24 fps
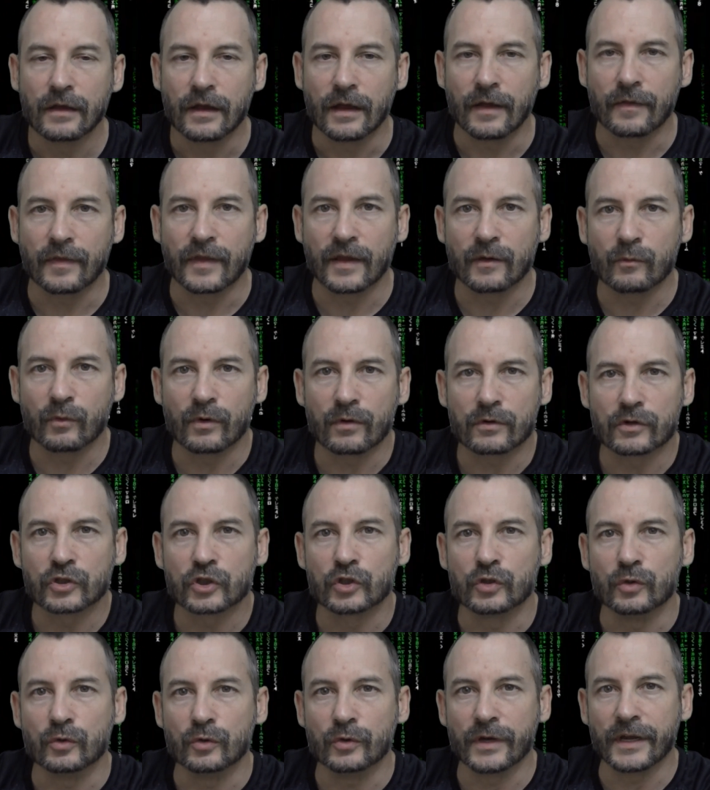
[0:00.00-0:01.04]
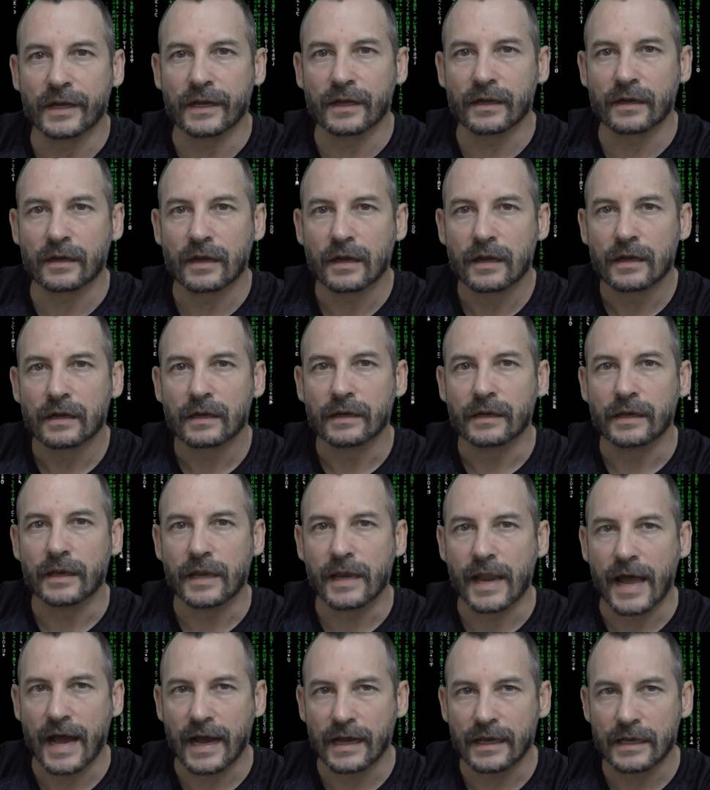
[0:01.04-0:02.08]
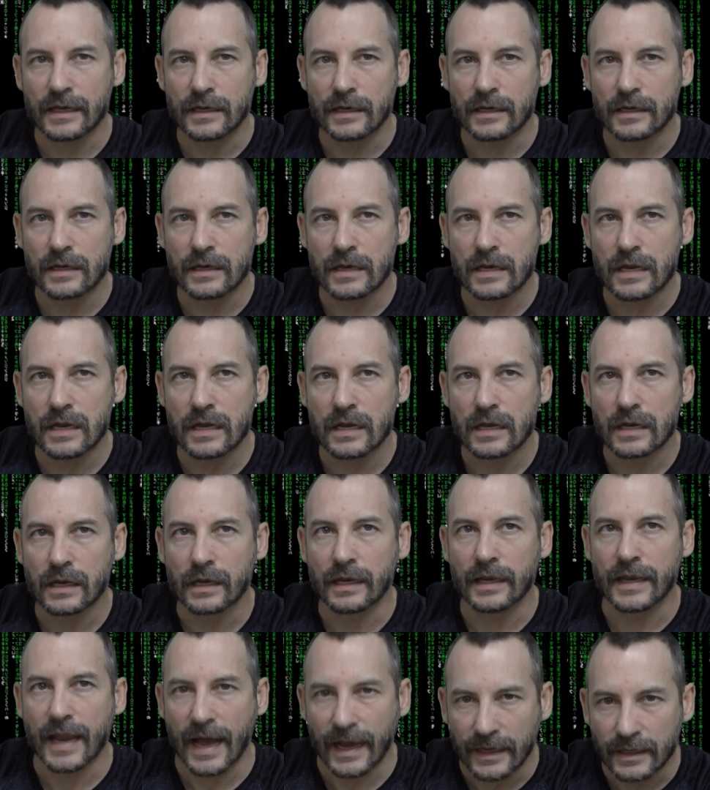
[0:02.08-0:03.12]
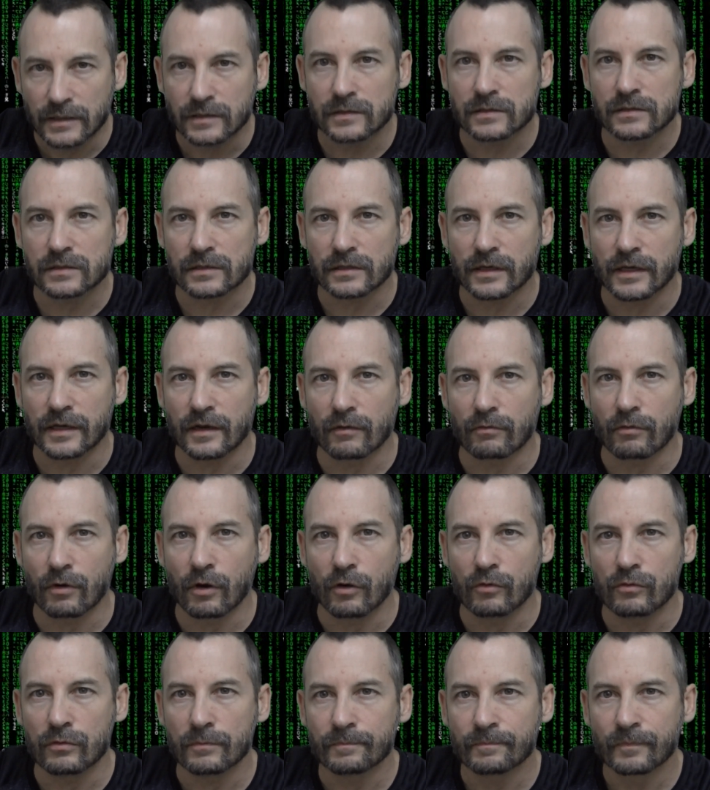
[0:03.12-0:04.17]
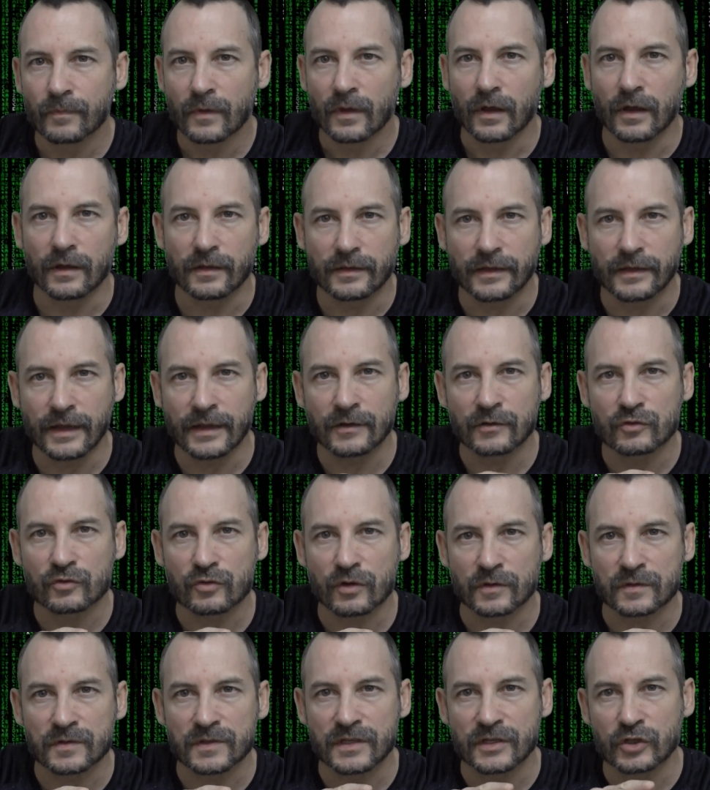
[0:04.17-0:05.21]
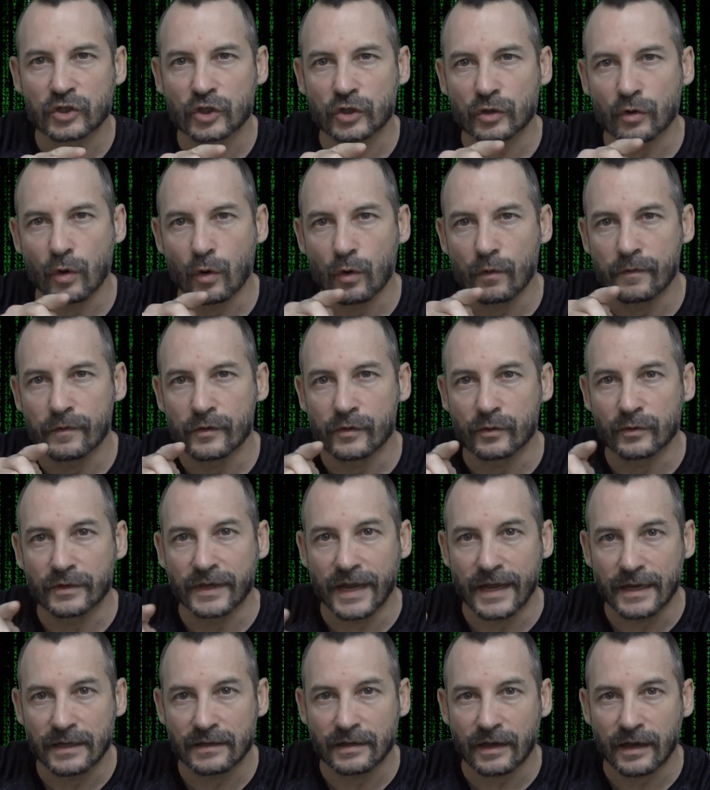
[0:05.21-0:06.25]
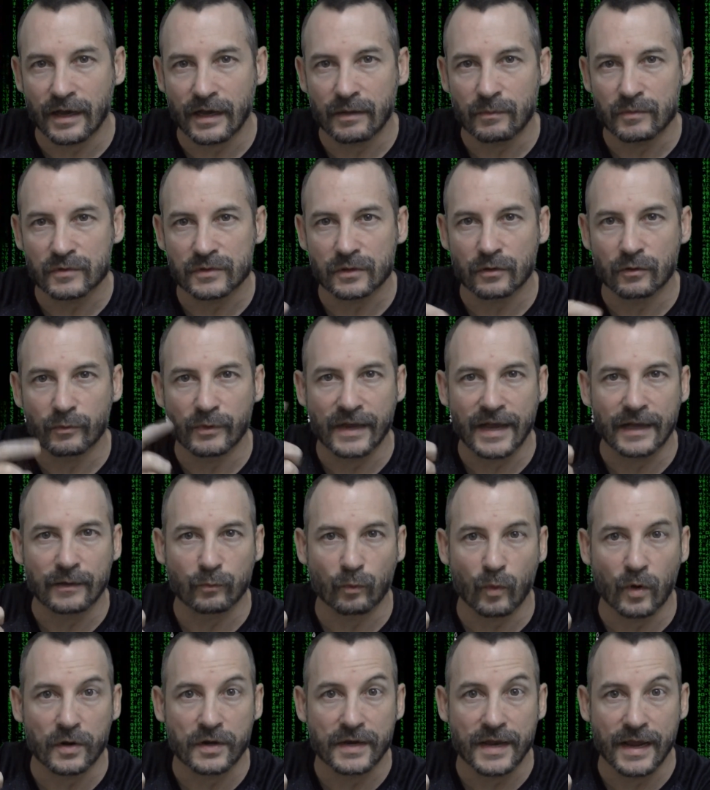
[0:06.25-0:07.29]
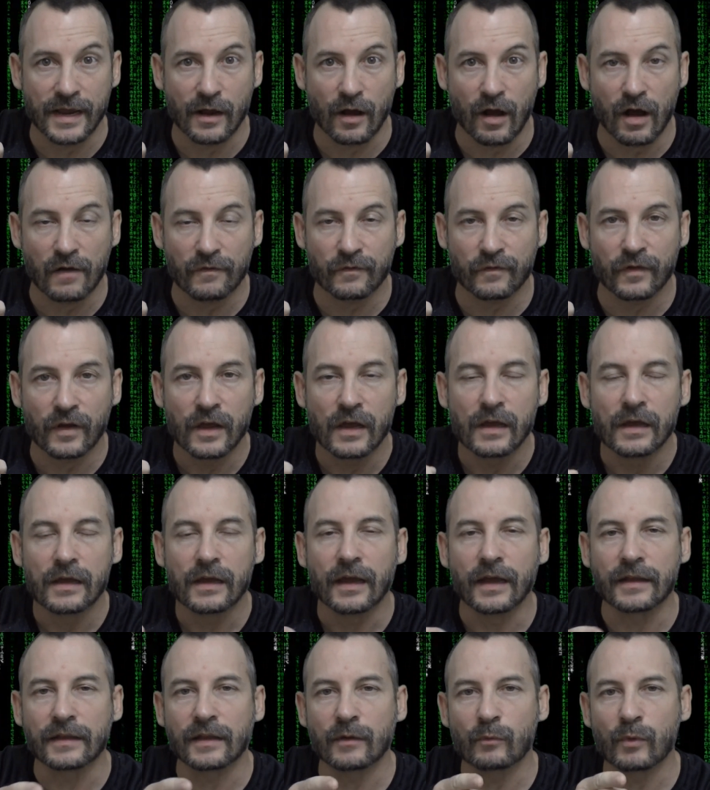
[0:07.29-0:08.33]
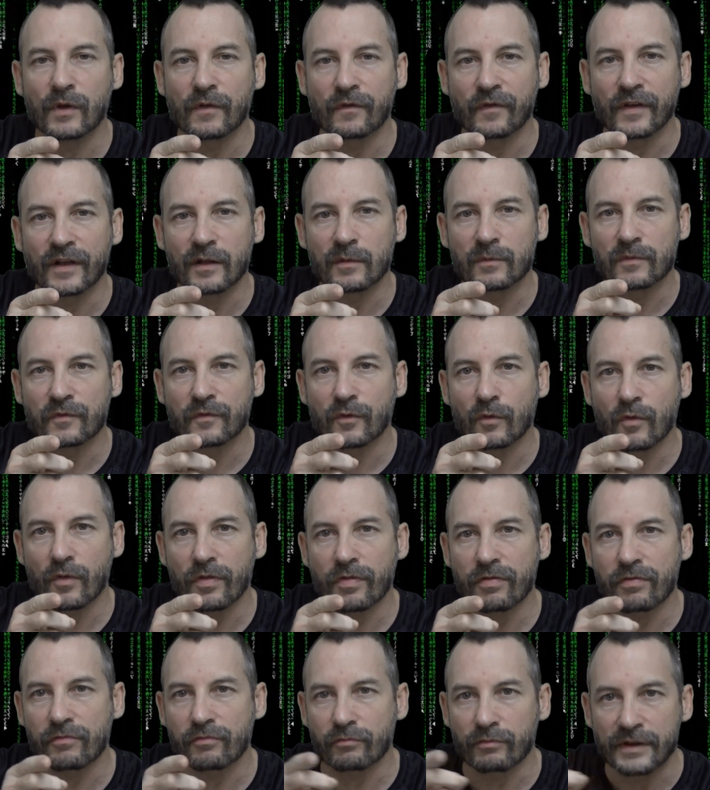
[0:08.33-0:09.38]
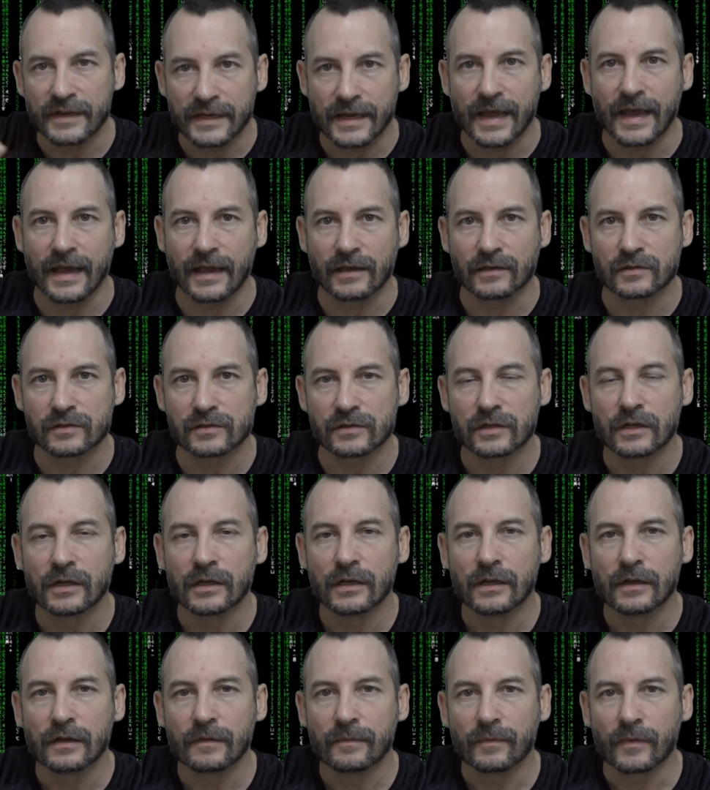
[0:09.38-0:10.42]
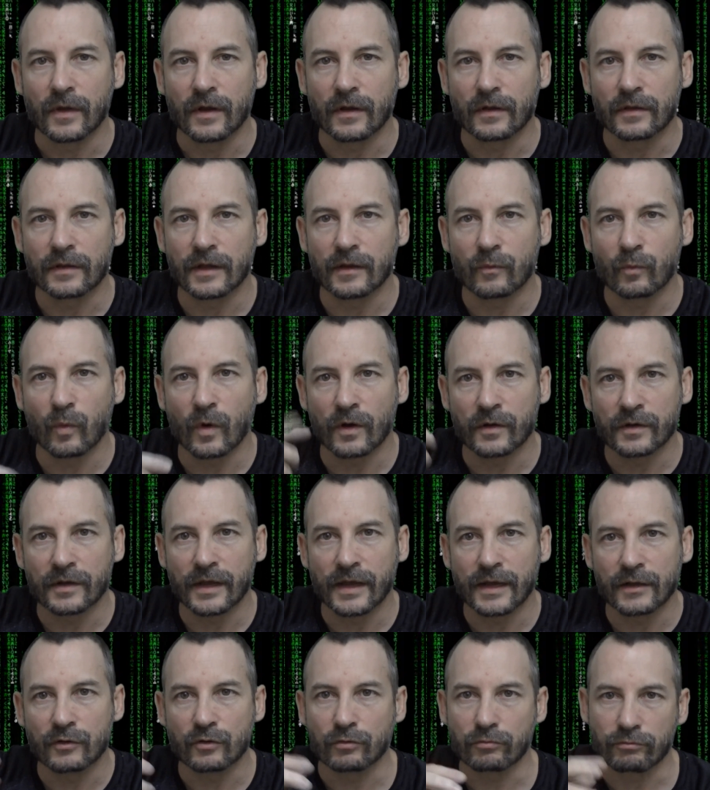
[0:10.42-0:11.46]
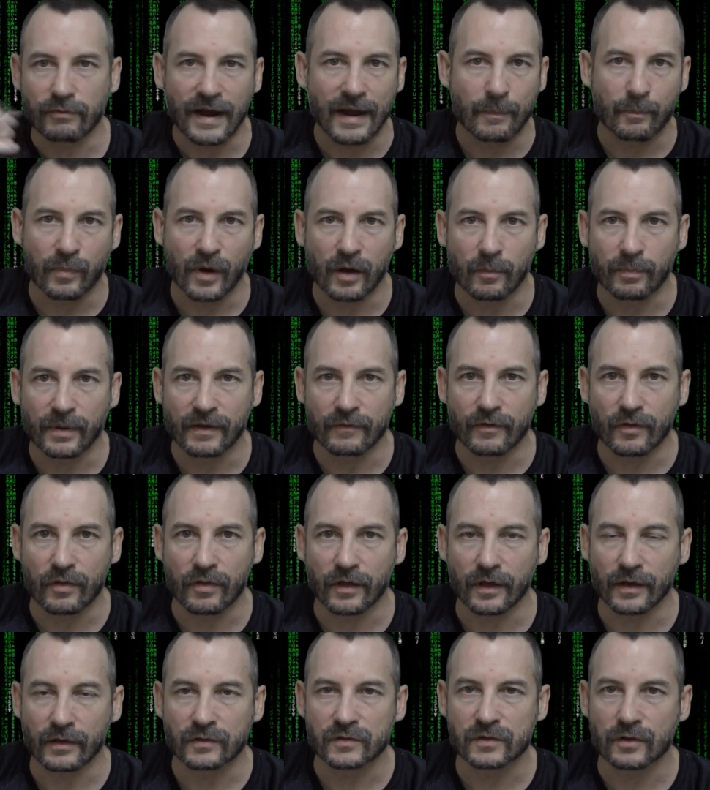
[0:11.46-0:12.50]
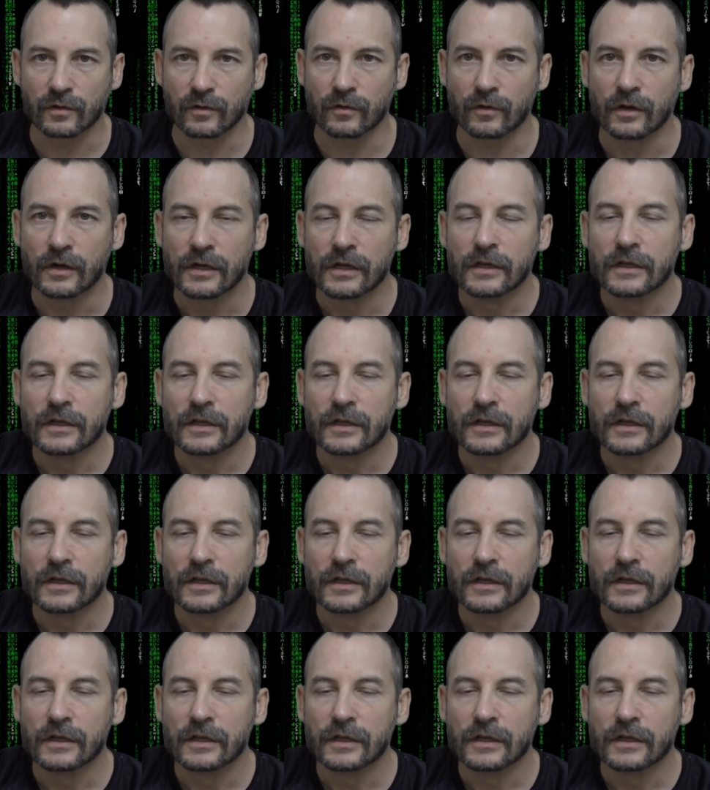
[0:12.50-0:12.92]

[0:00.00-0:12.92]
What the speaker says: And then we were shooting 9 nights in a row, and then transitioned over to daytime. So we had 1 day off, and then we filmed for 3 days, and then 1 day to wrap up everything. So